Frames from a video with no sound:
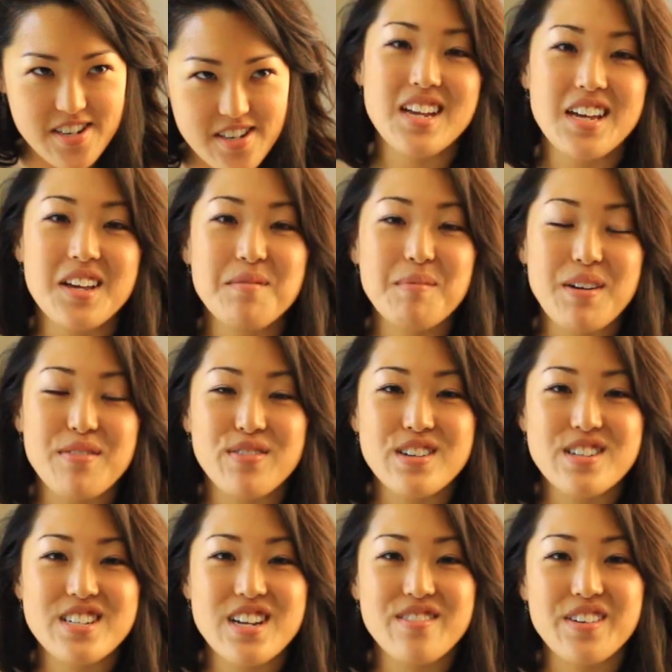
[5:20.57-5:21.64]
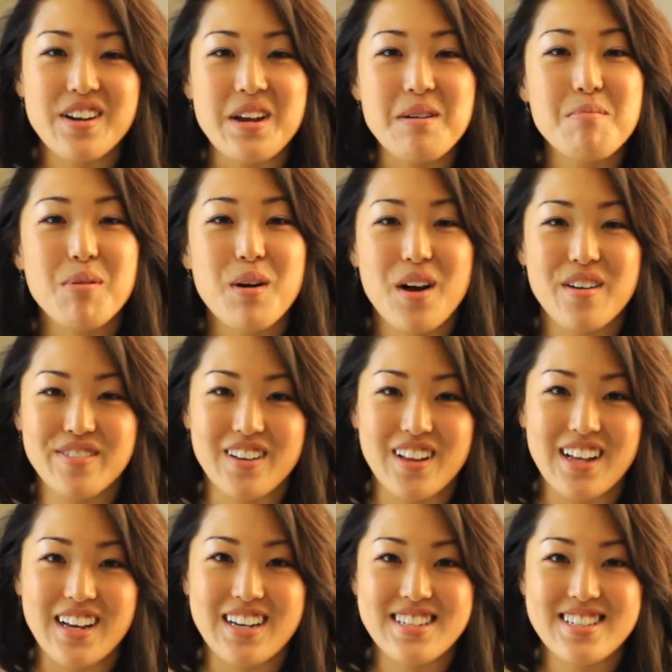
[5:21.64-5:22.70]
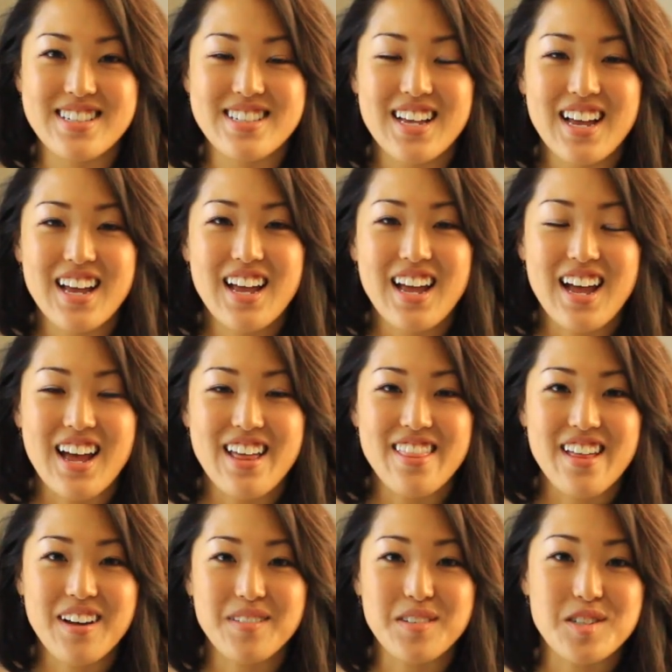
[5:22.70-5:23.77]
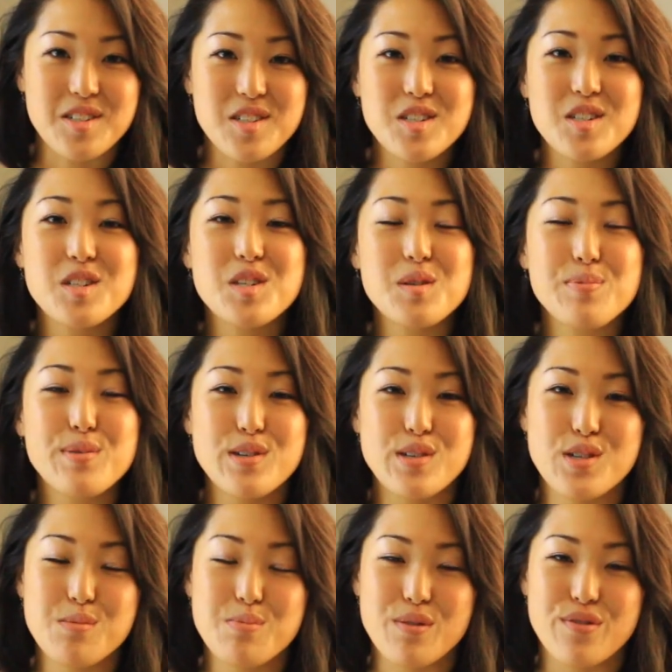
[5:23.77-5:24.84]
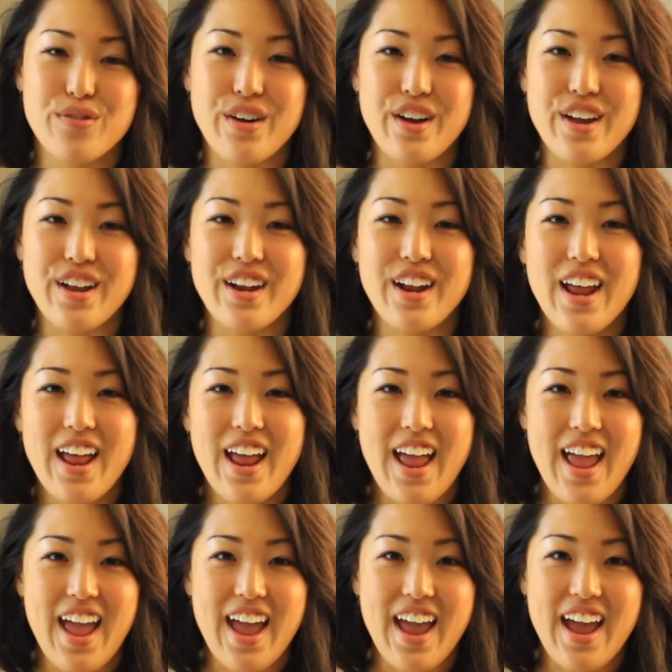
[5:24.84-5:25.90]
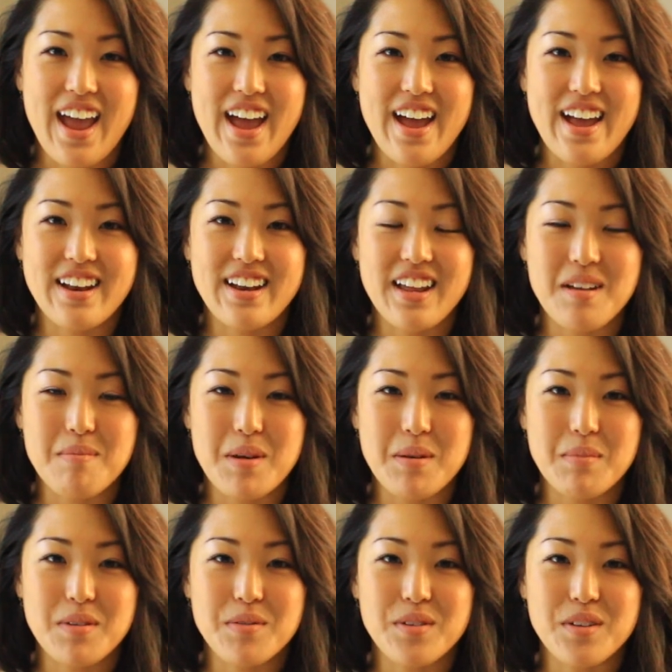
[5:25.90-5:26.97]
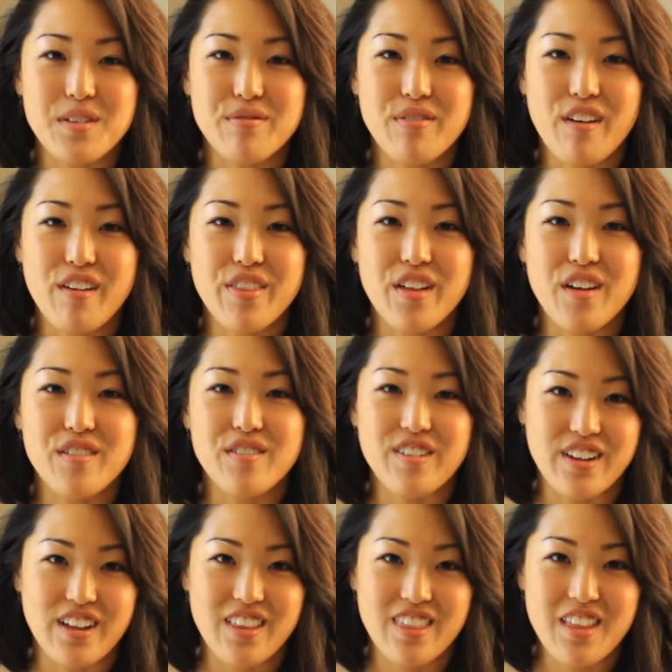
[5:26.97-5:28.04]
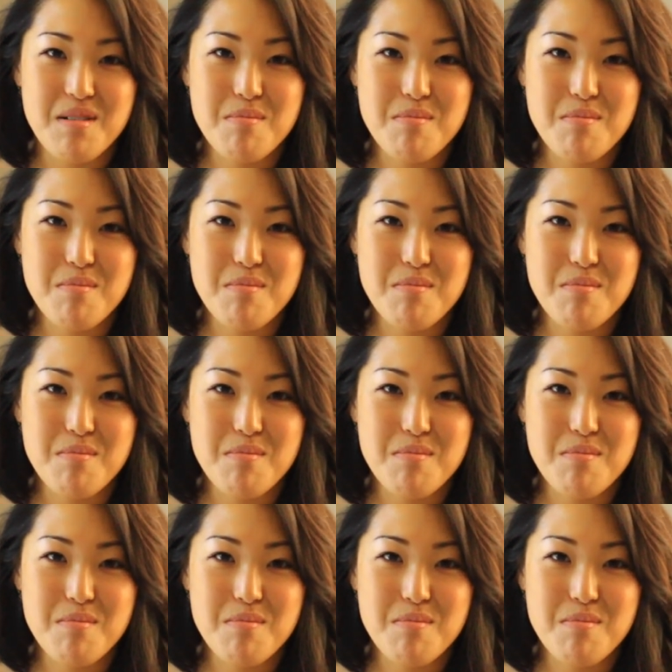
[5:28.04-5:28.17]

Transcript: Taking my first ever improv class, and that was super, super fun, and it made me really fall in love with